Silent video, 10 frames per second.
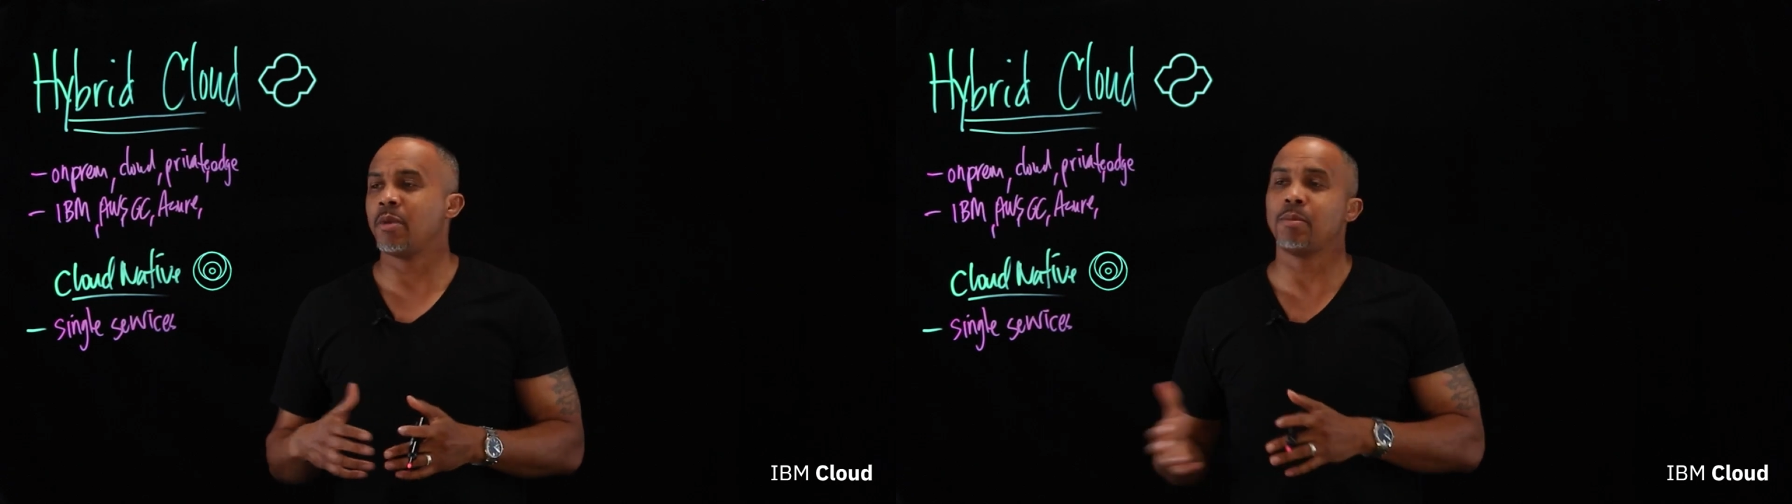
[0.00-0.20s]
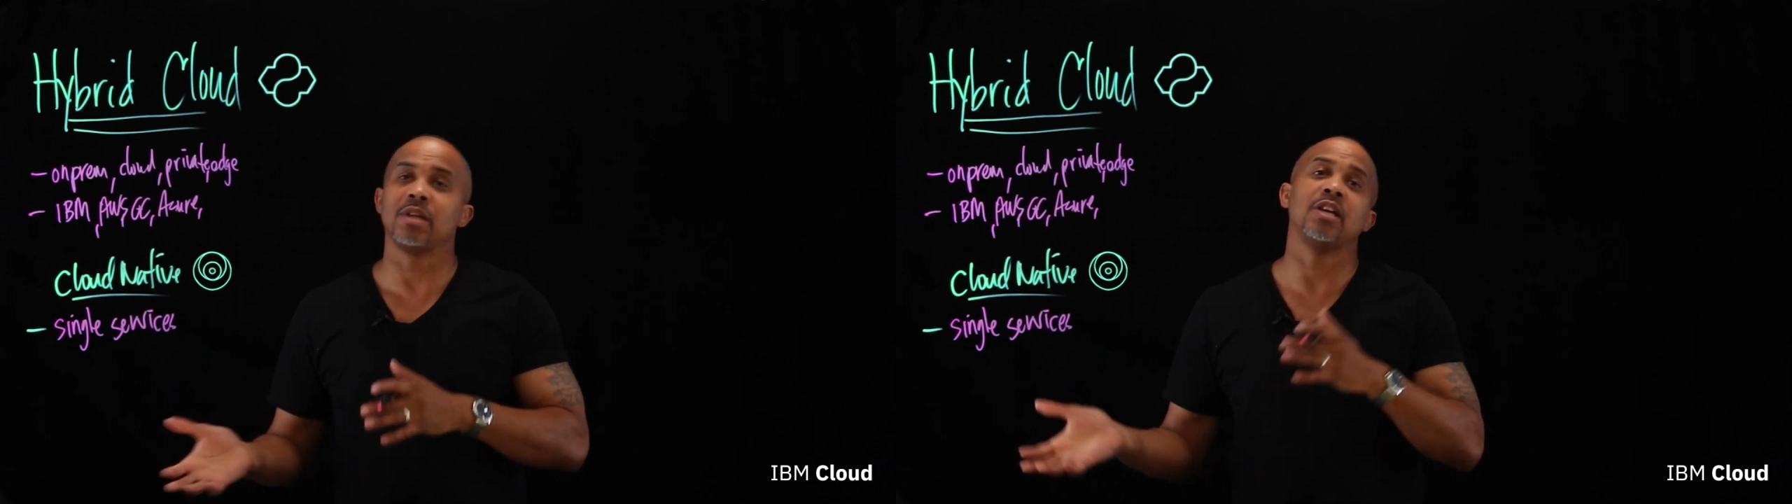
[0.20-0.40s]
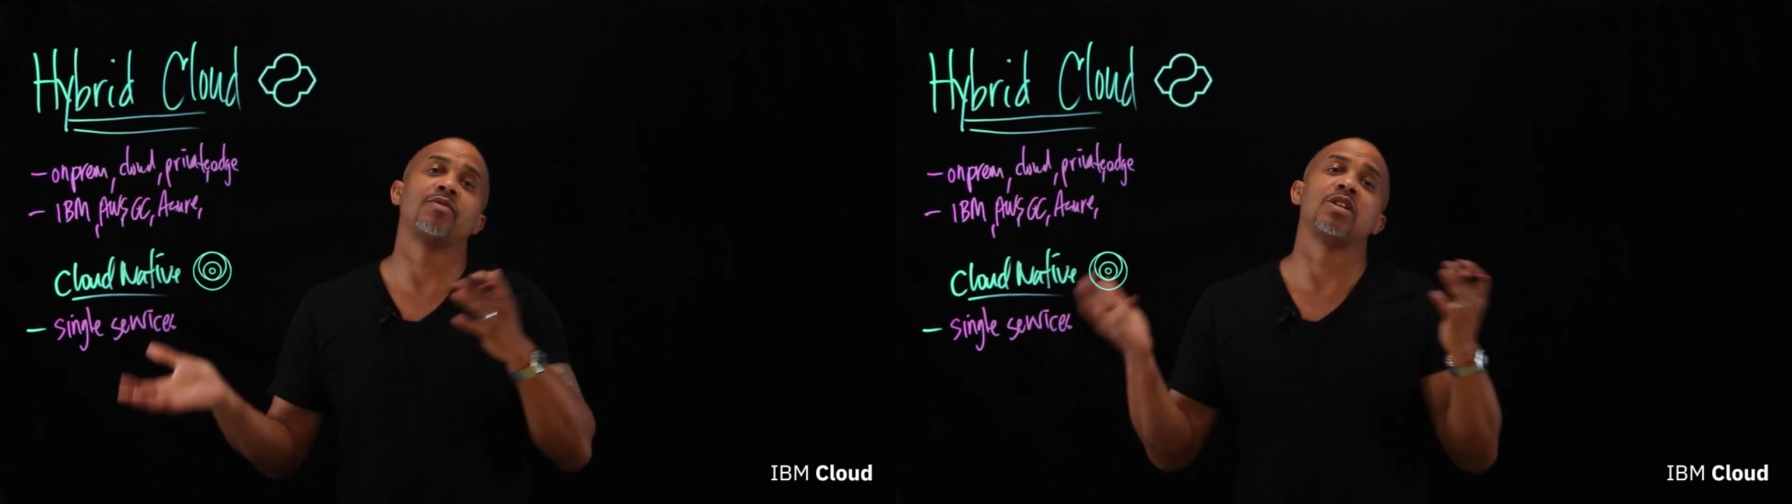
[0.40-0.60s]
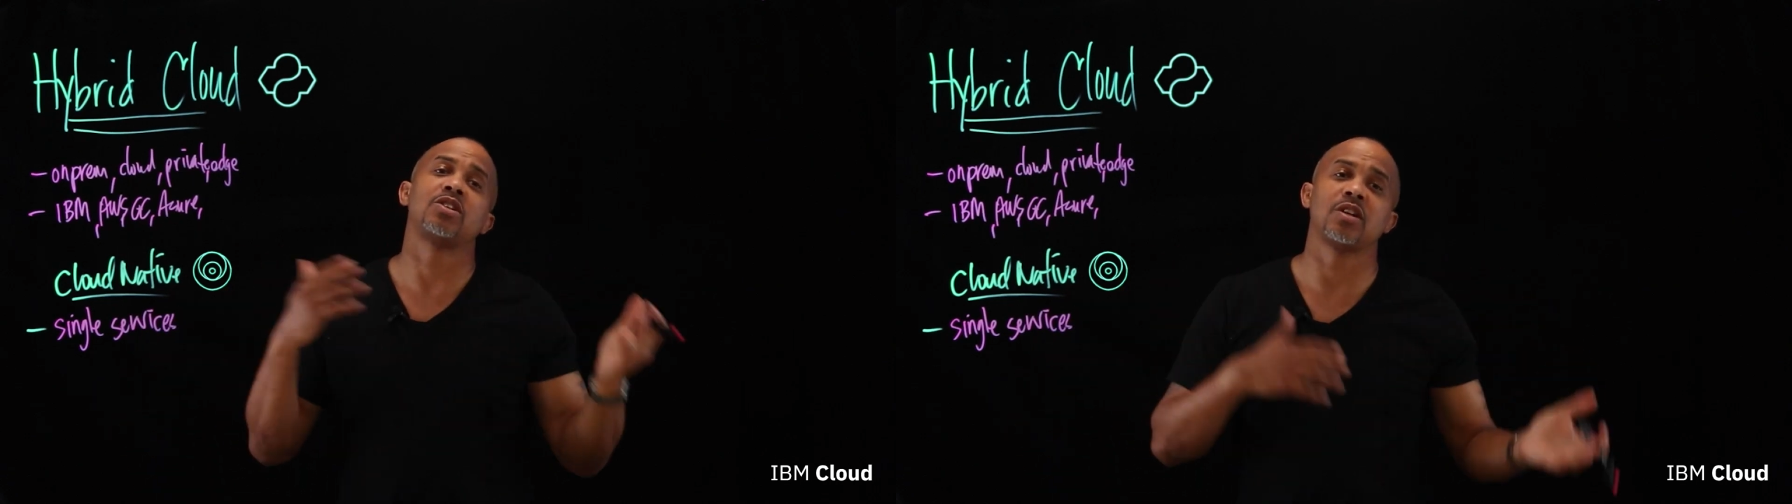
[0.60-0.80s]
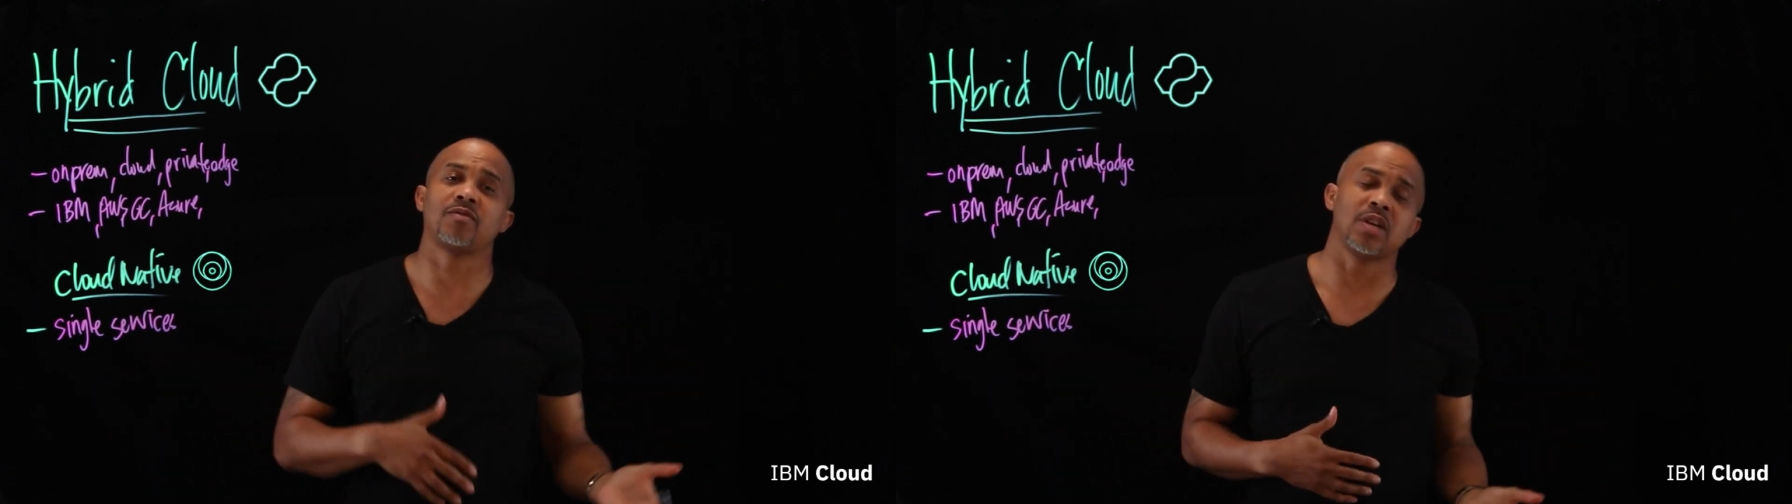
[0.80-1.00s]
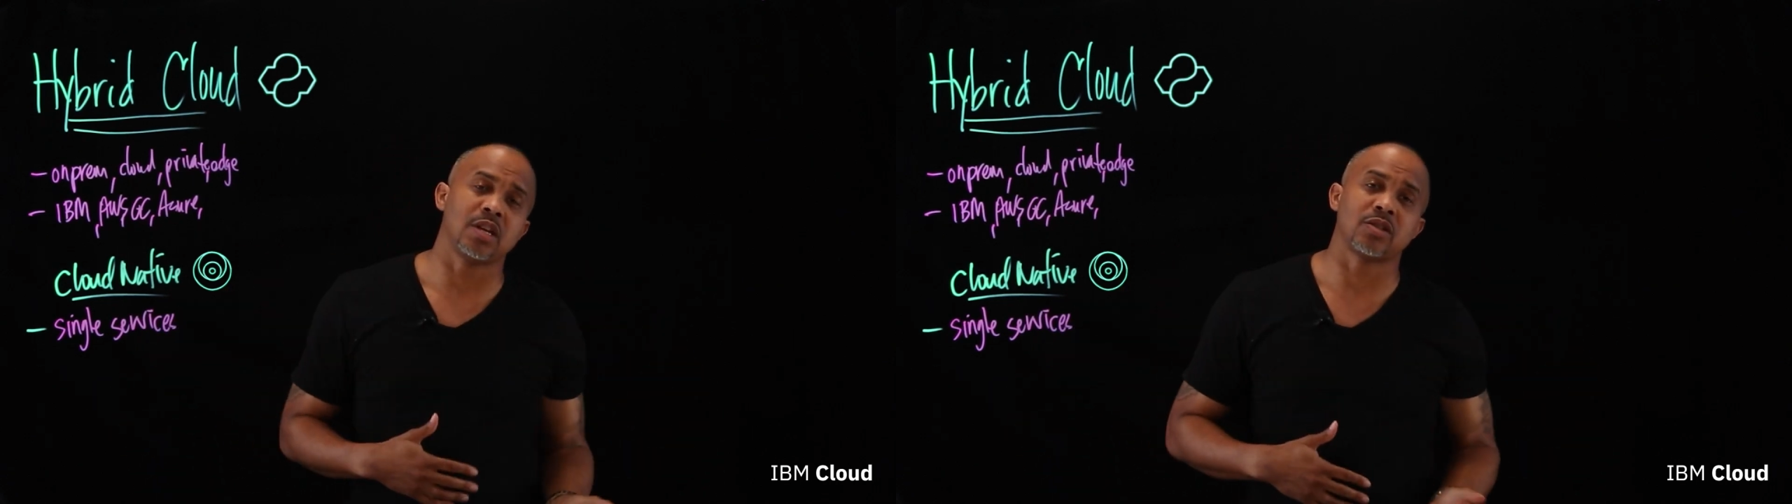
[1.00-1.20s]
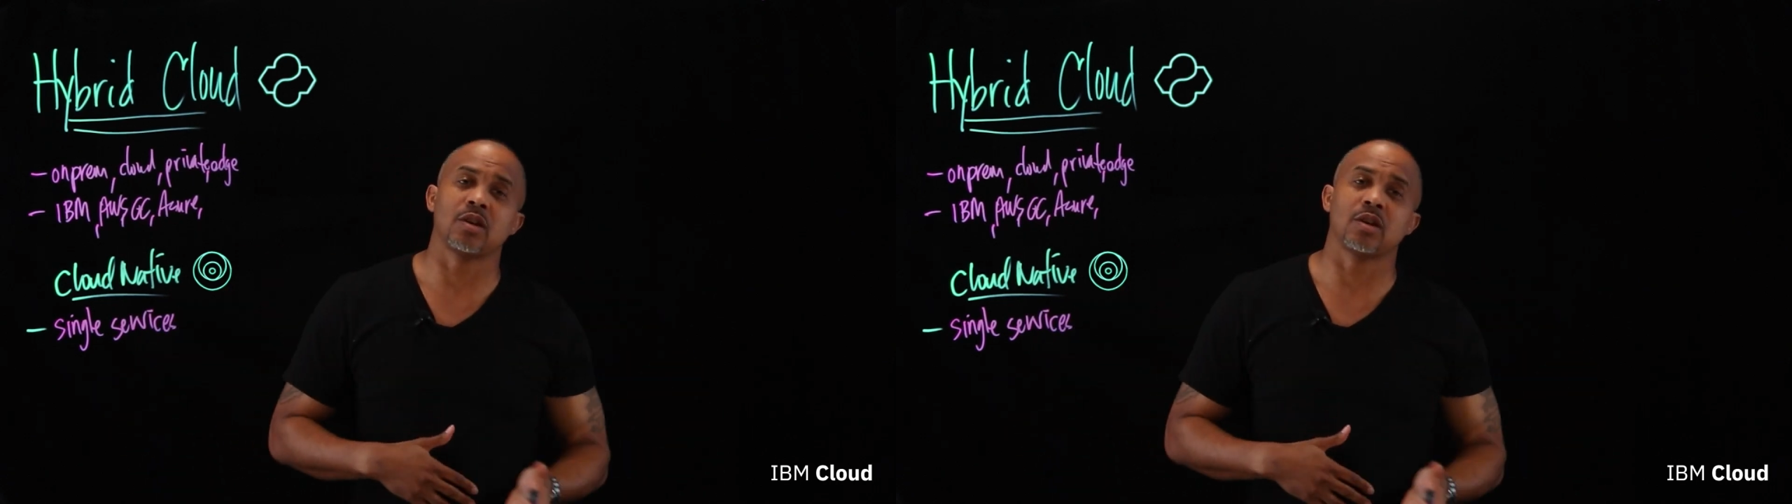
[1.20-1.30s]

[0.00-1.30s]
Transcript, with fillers: maybe lifting, shifting